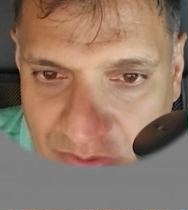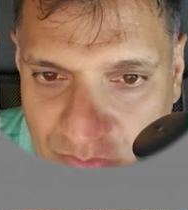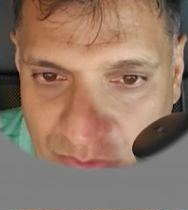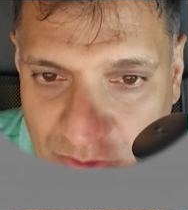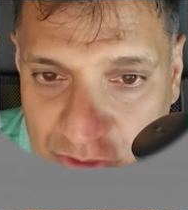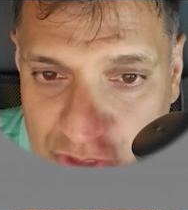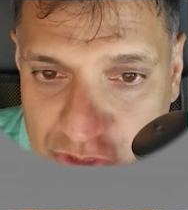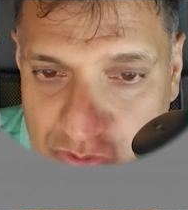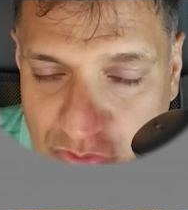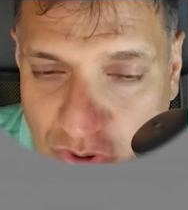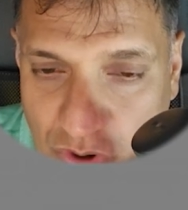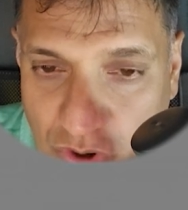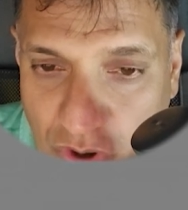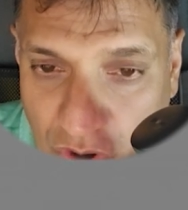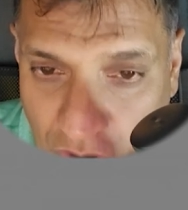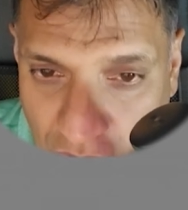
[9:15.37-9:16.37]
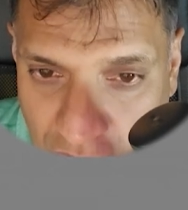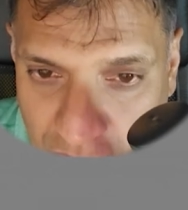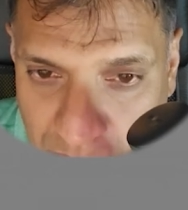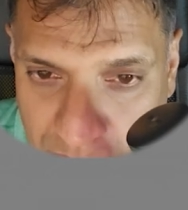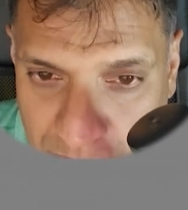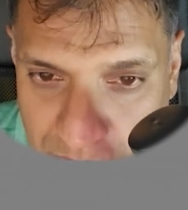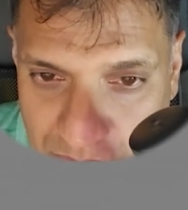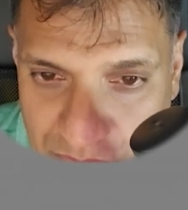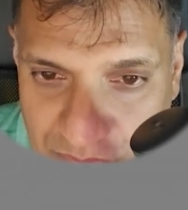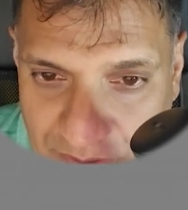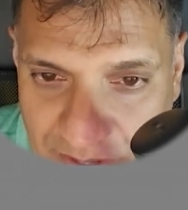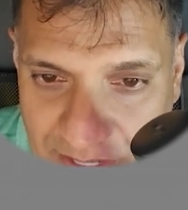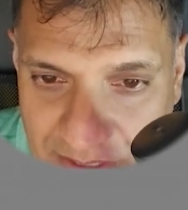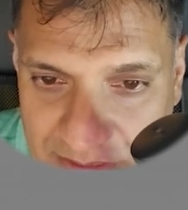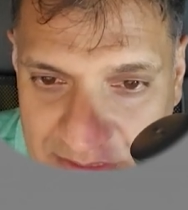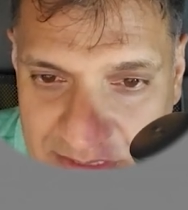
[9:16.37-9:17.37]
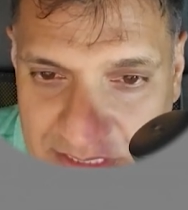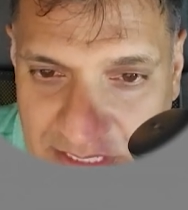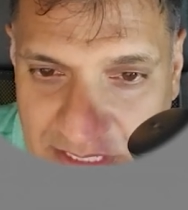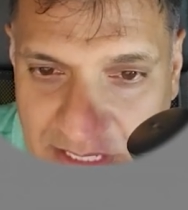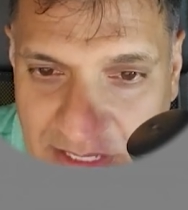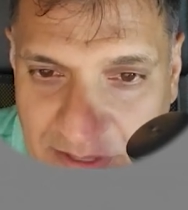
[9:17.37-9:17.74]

we'll do all profiles.